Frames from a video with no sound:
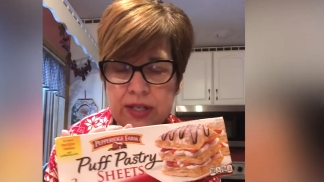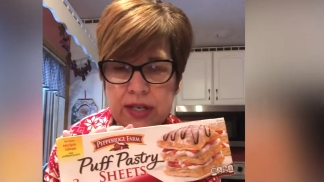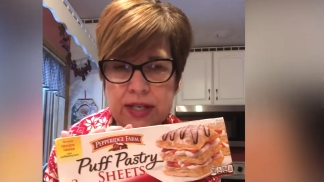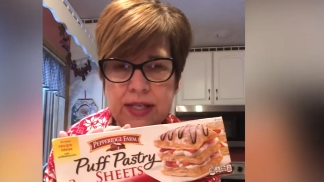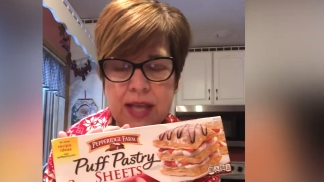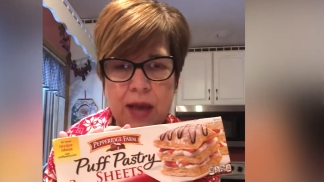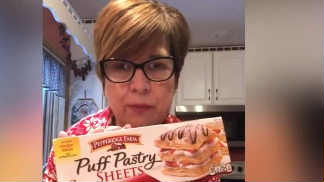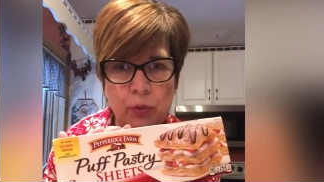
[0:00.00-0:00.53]
It's
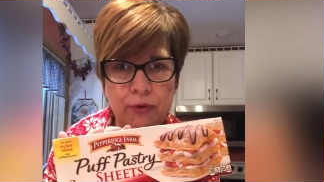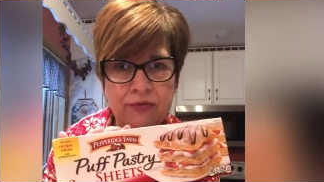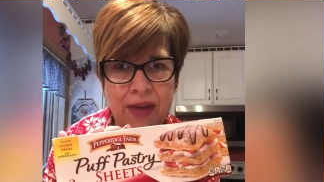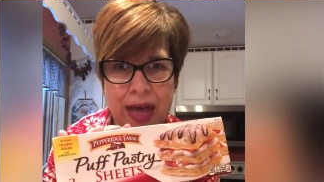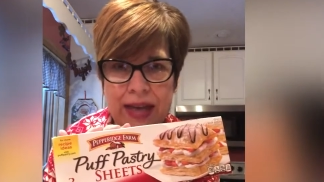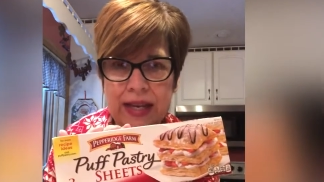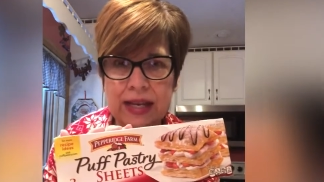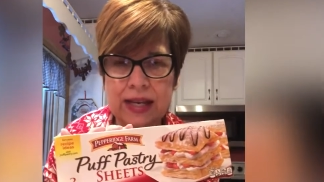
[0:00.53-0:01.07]
got more fat
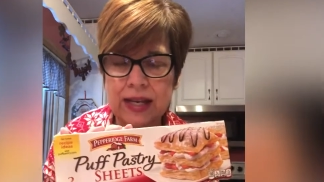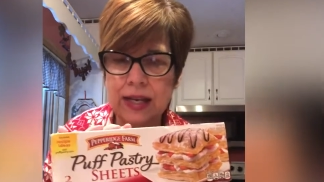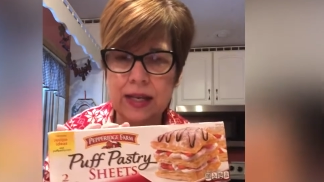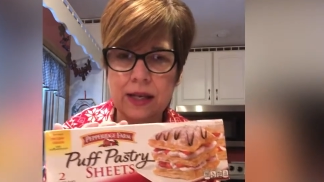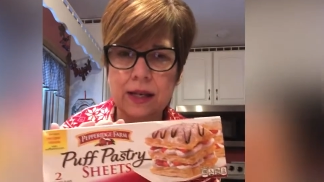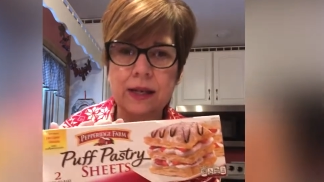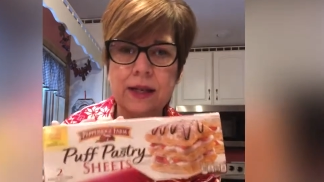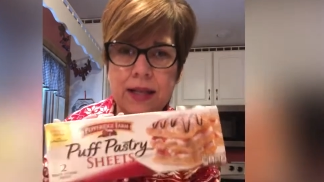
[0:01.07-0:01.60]
in it,
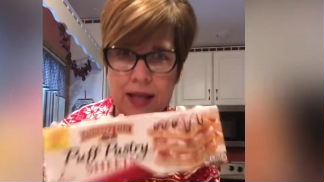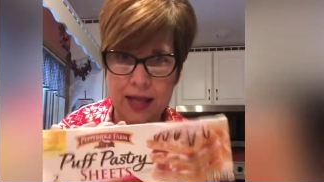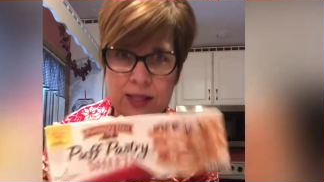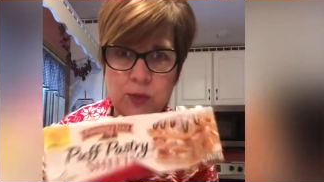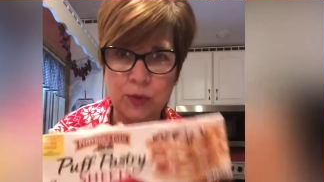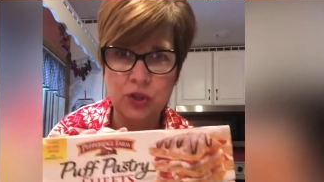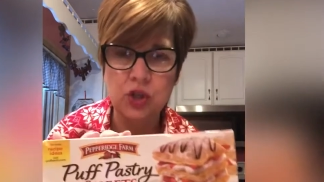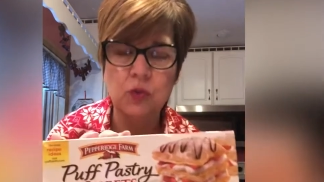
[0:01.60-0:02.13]
and that's
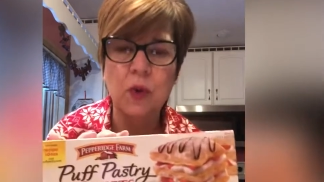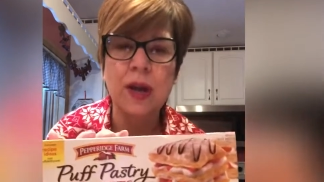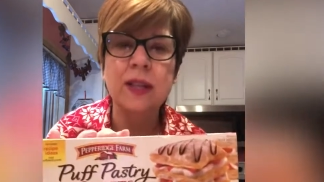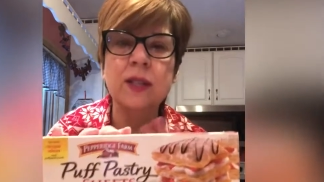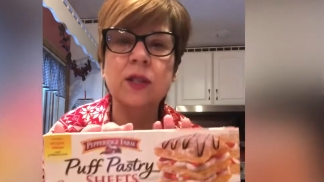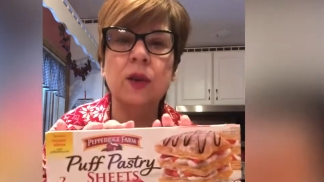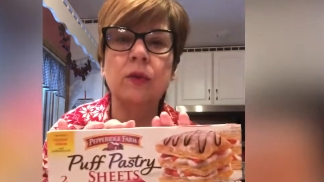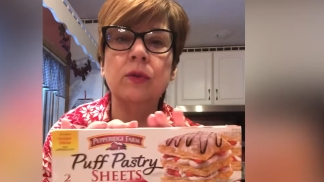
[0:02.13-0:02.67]
what you want.
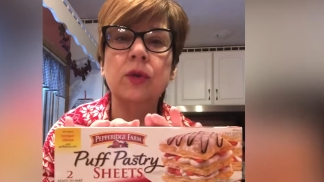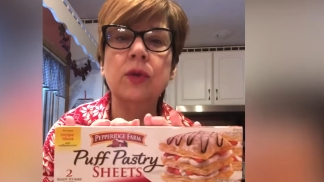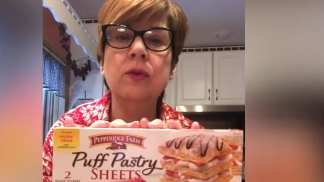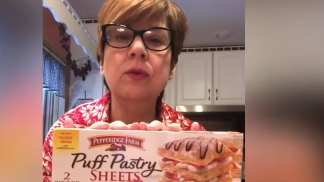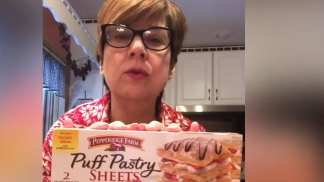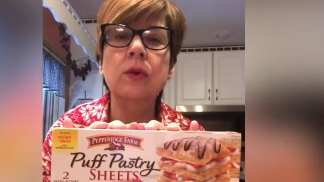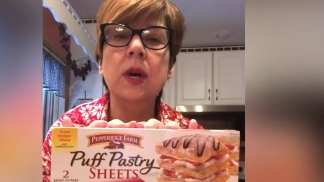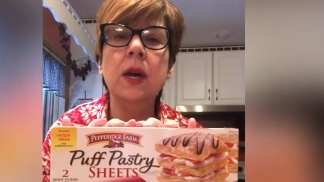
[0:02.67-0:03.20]
So two